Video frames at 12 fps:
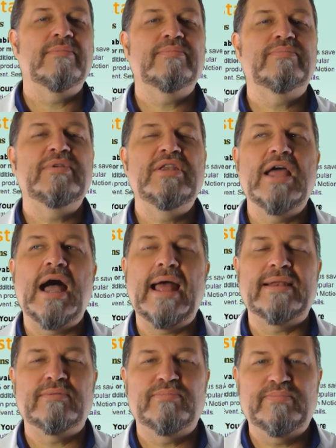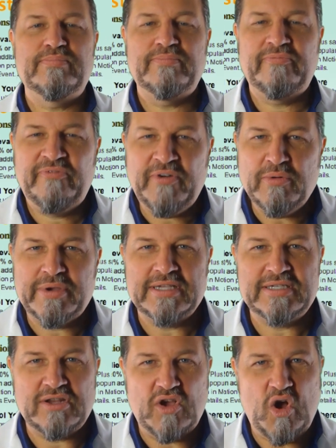not
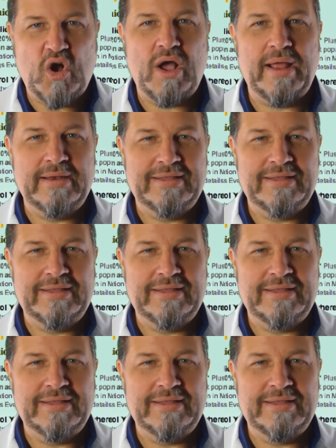focused on the